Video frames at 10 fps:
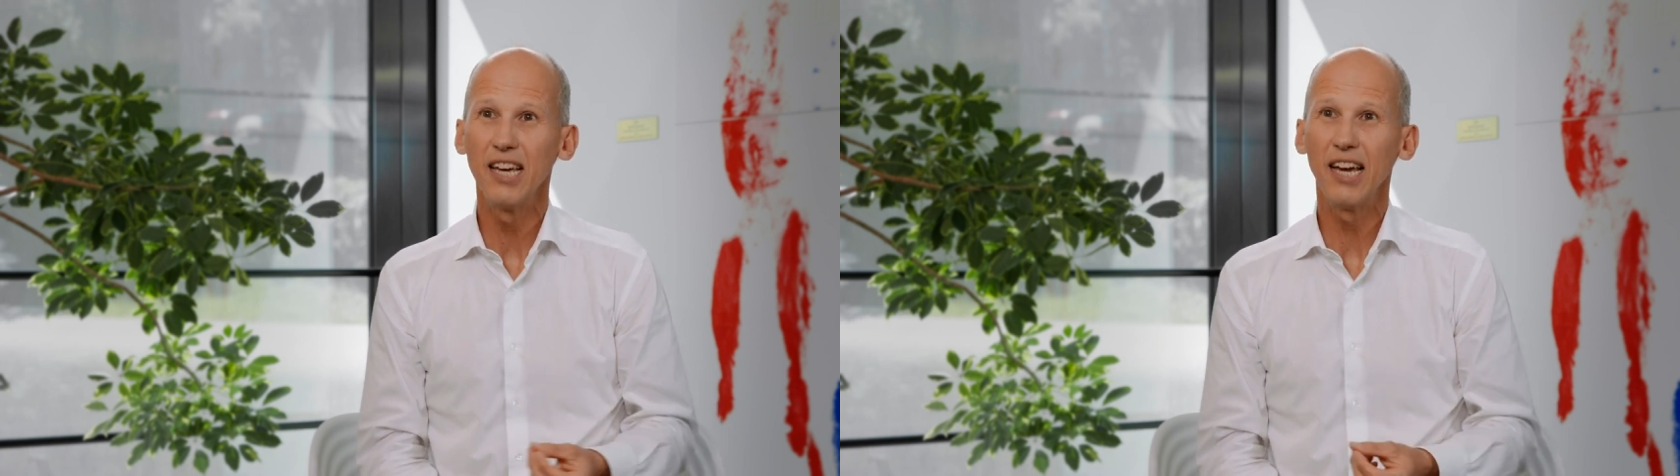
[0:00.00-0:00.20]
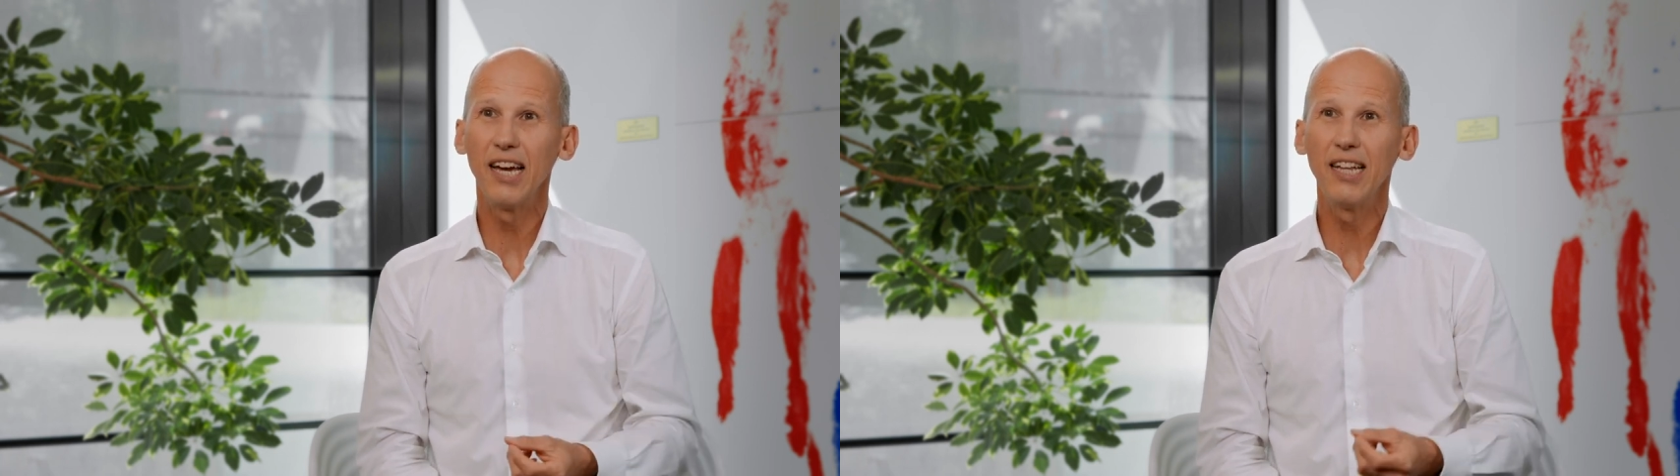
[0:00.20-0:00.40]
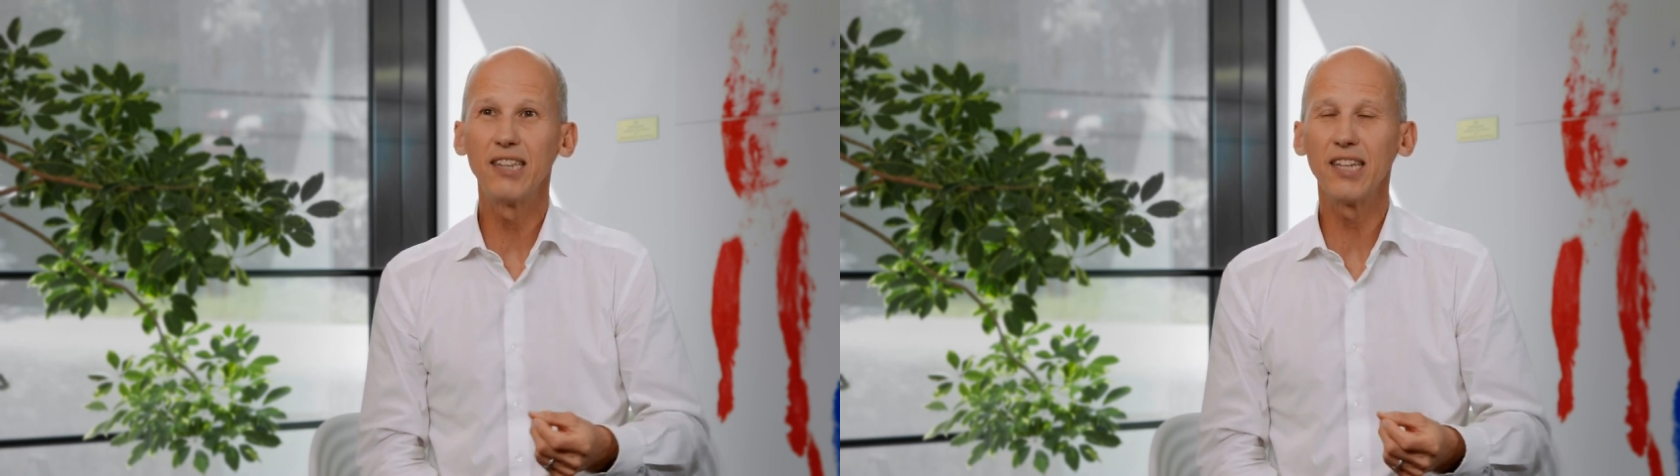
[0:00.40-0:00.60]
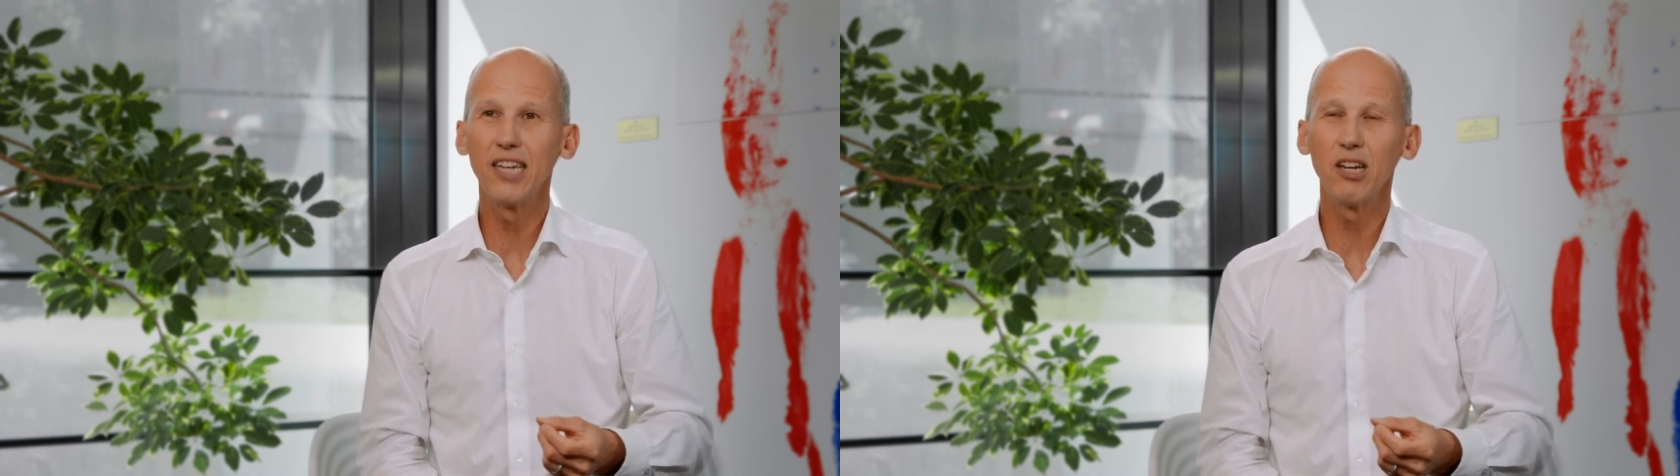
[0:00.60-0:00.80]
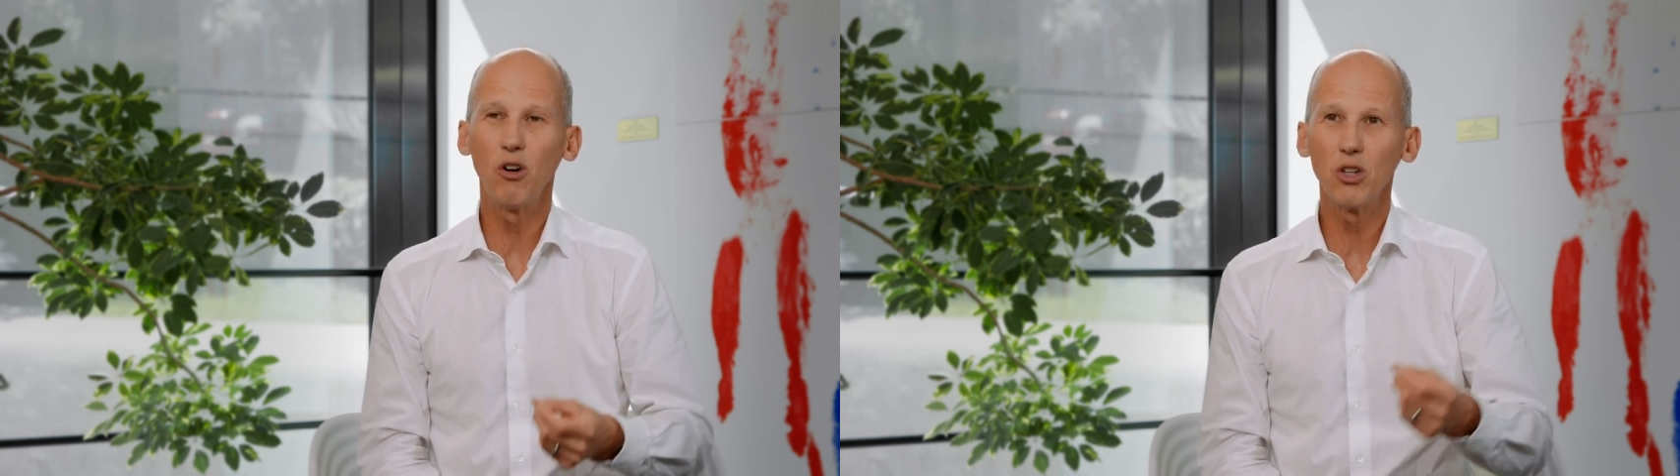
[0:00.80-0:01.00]
and
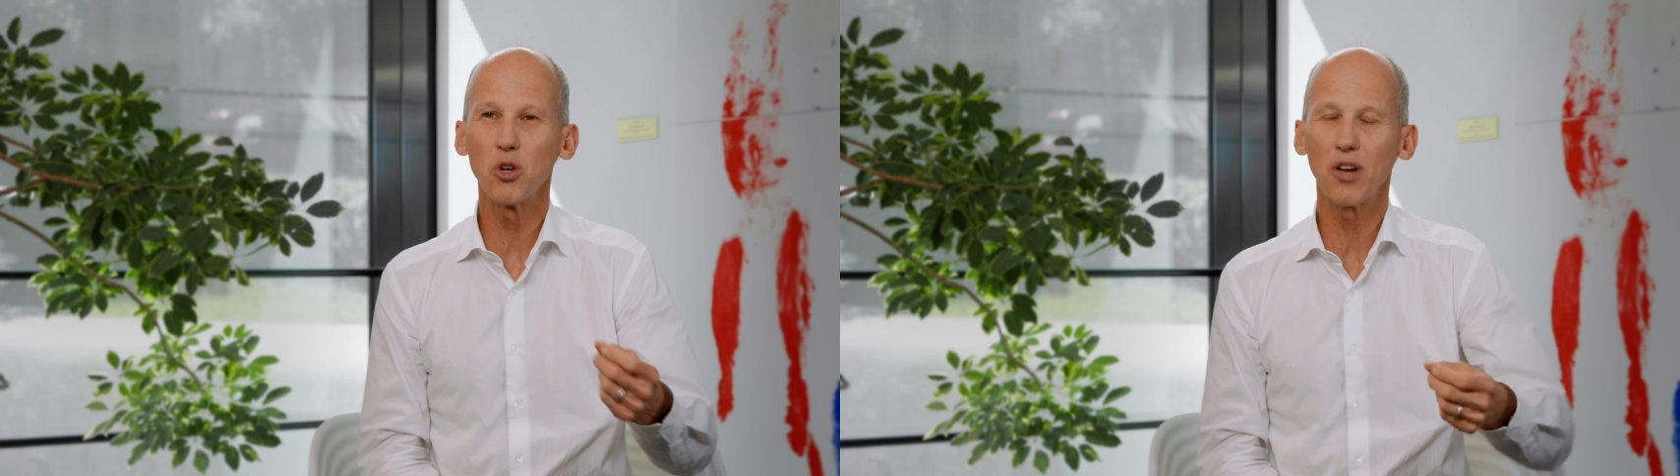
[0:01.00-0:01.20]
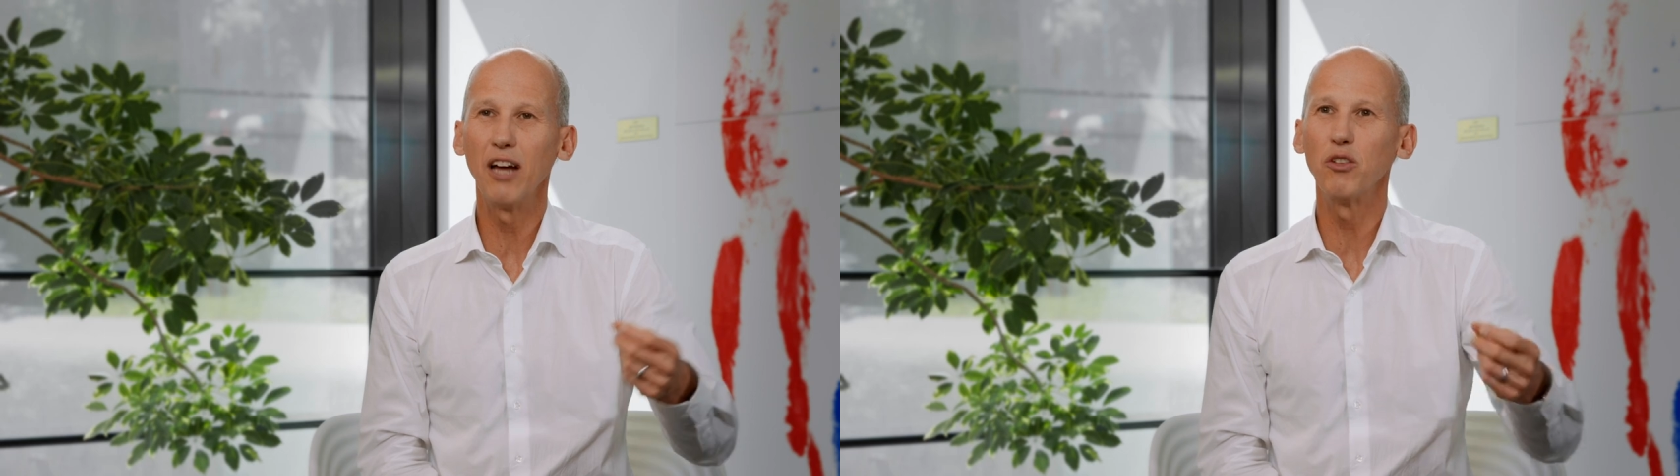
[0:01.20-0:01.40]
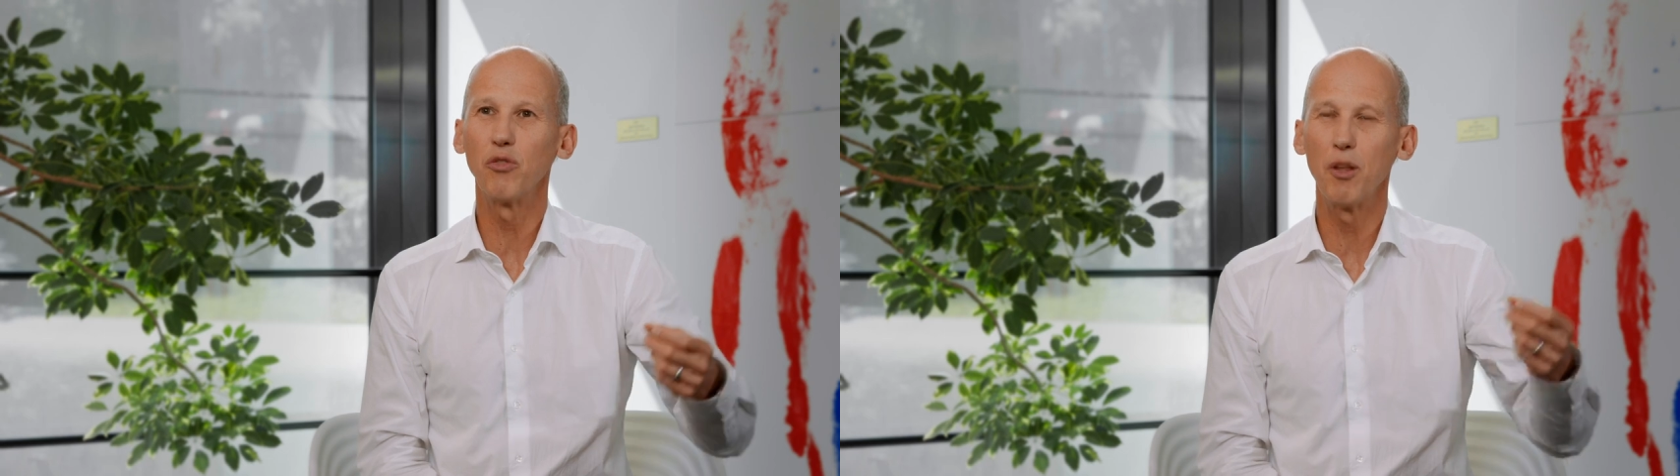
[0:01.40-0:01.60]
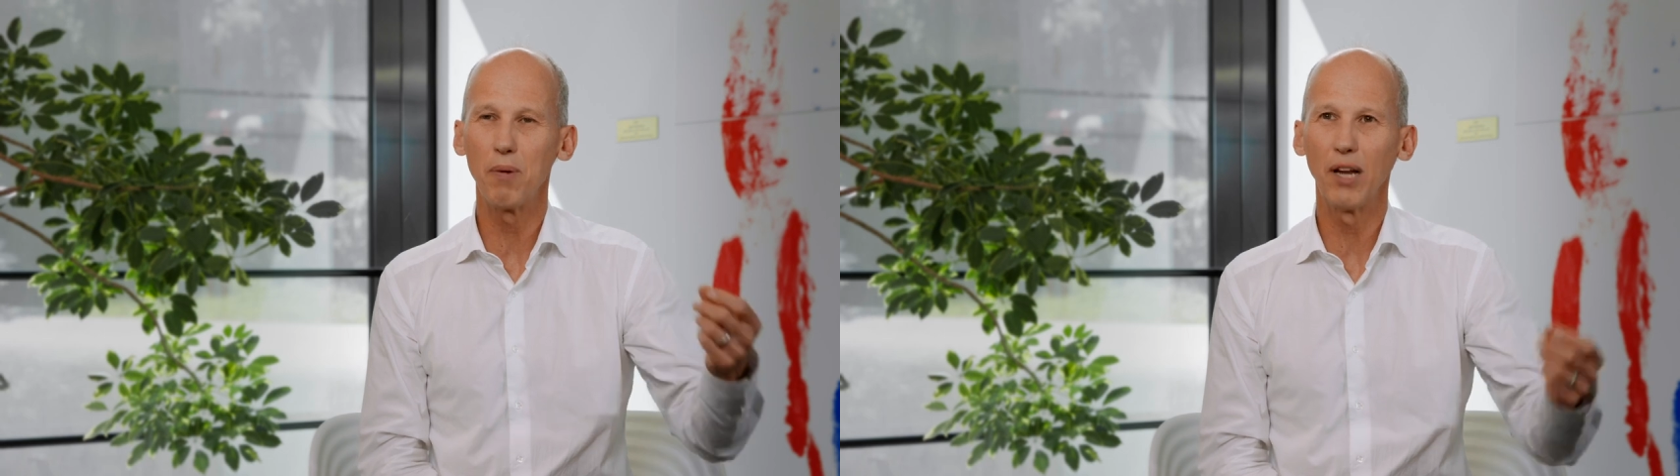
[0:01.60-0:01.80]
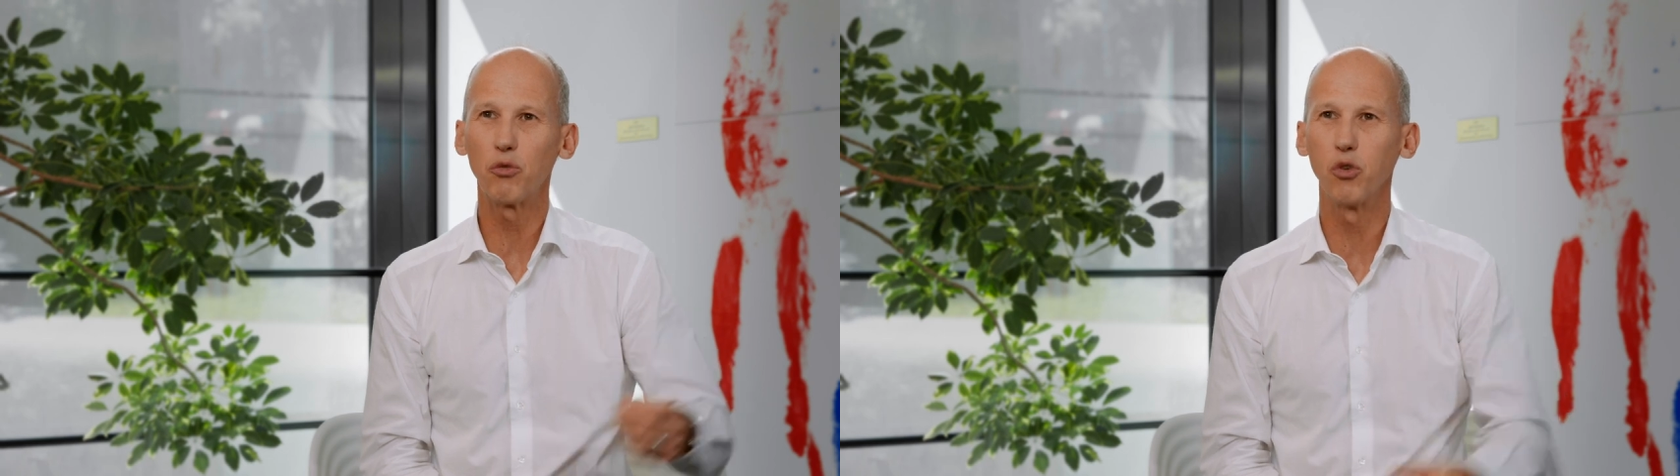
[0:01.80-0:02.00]
also kind of the
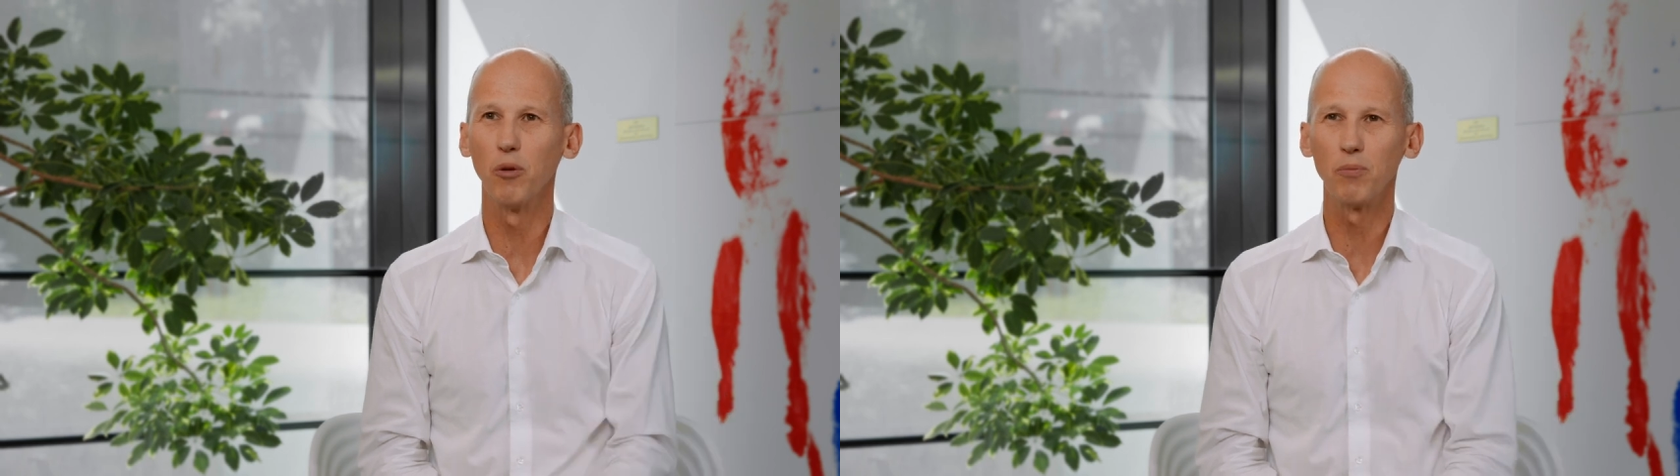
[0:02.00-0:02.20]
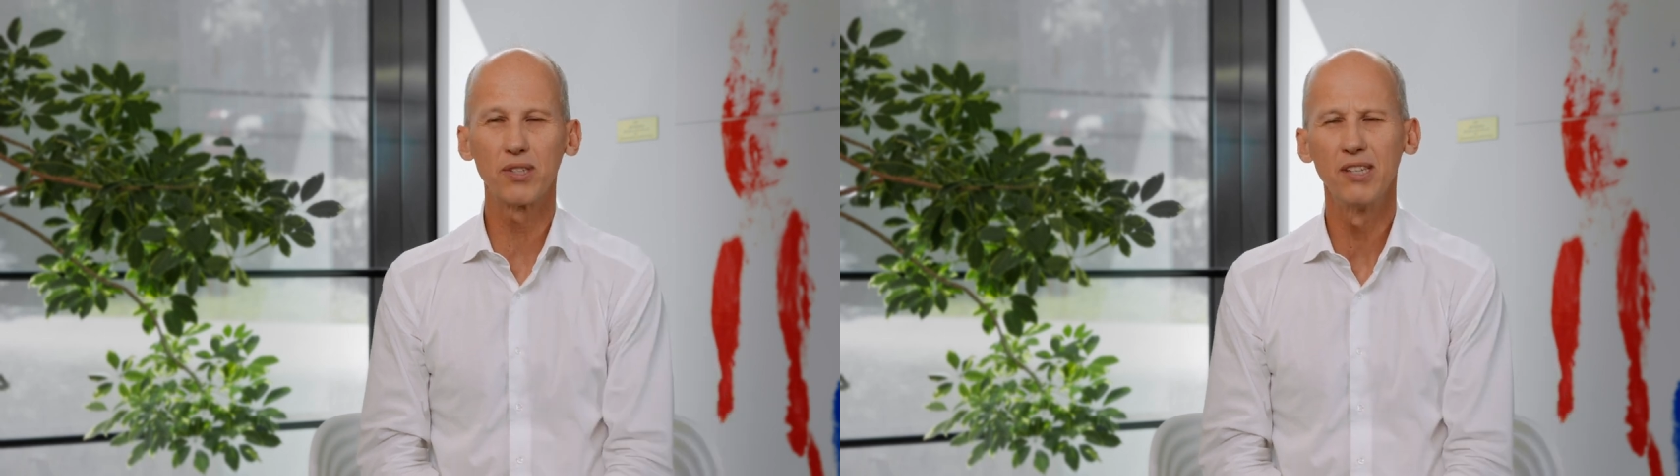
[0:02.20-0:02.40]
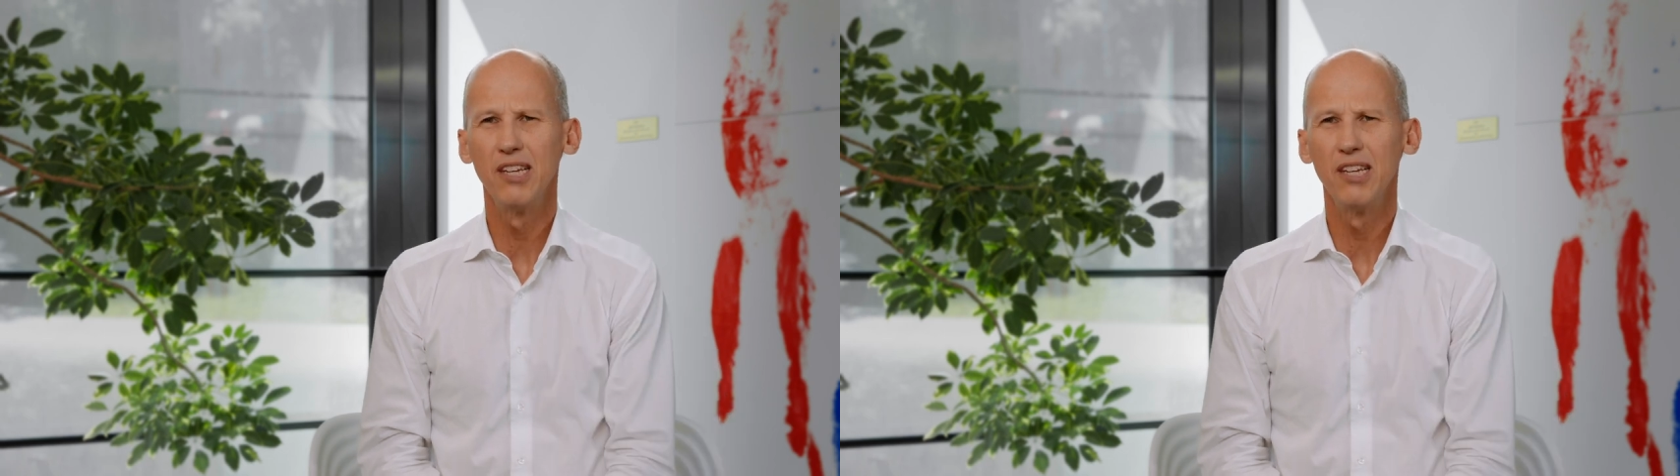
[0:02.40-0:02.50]
platforms.